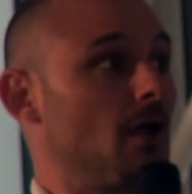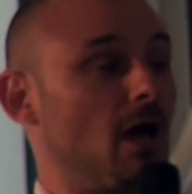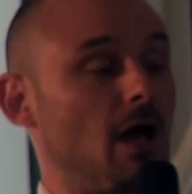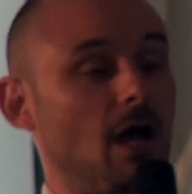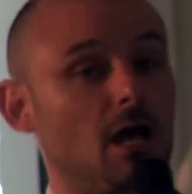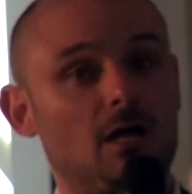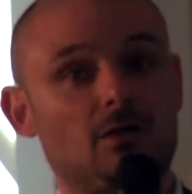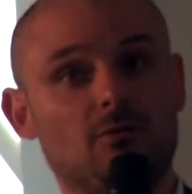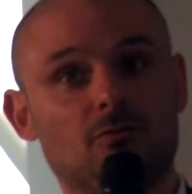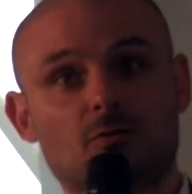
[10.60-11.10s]

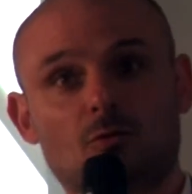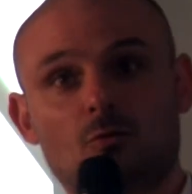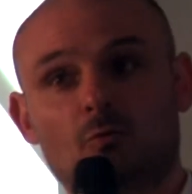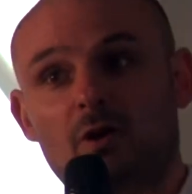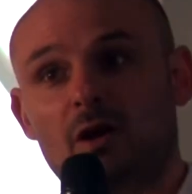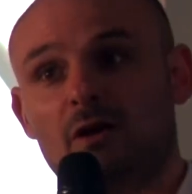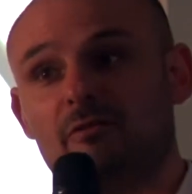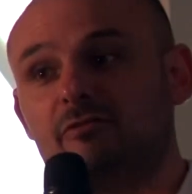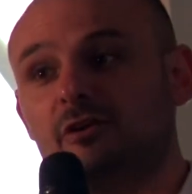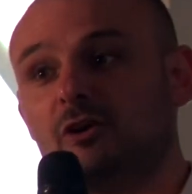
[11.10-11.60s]
And
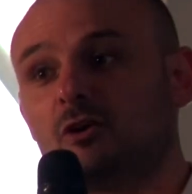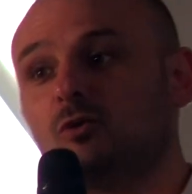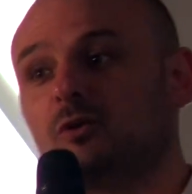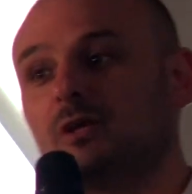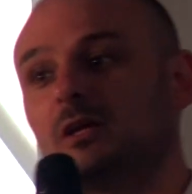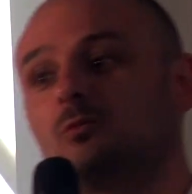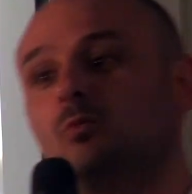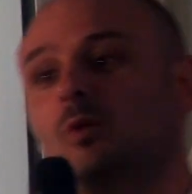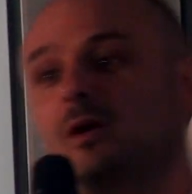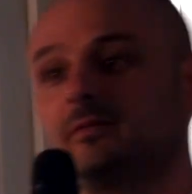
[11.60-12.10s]
we are very good
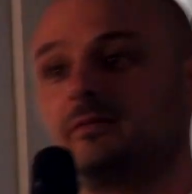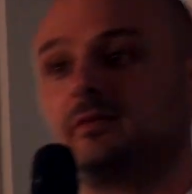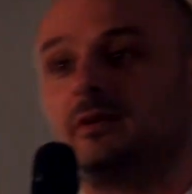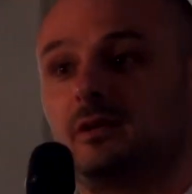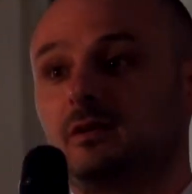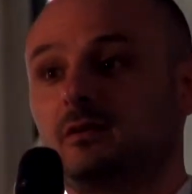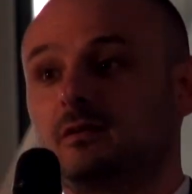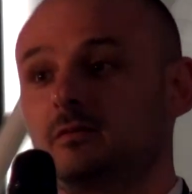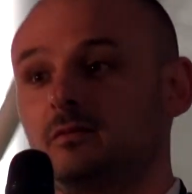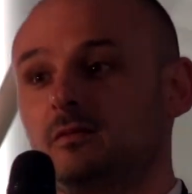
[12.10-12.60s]
at one thing,